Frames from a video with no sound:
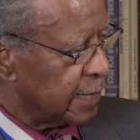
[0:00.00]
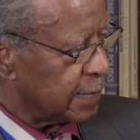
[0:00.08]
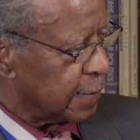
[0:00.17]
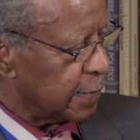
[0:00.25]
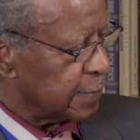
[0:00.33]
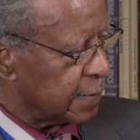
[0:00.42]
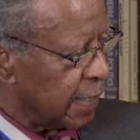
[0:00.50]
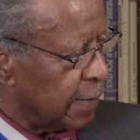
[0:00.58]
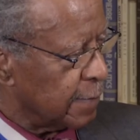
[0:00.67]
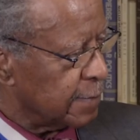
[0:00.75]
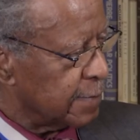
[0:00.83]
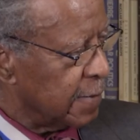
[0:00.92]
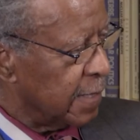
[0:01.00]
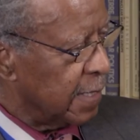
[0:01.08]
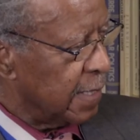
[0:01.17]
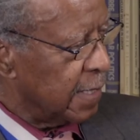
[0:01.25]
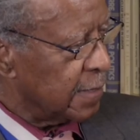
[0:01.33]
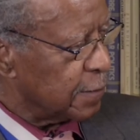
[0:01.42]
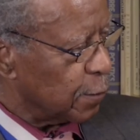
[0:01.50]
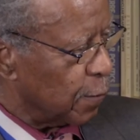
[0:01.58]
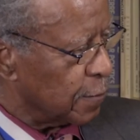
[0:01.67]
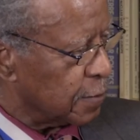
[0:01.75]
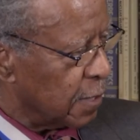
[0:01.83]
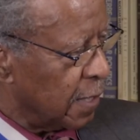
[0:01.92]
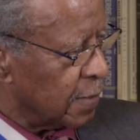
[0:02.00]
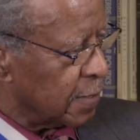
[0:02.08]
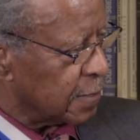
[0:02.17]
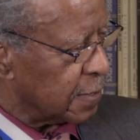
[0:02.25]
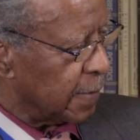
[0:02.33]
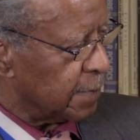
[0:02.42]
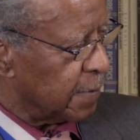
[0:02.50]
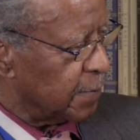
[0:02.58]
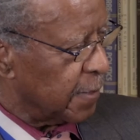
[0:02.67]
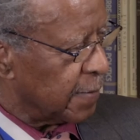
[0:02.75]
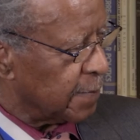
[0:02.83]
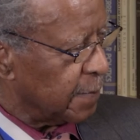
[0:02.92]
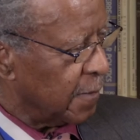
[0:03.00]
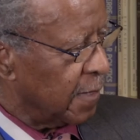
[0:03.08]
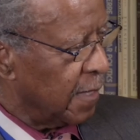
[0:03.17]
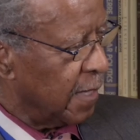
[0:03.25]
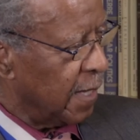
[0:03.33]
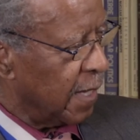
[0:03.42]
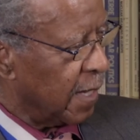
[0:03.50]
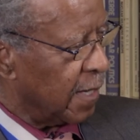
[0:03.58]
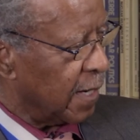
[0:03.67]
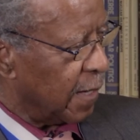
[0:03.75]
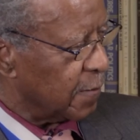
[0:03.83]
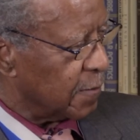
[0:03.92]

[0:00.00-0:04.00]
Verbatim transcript: Turns out Georgetown accepted me. And I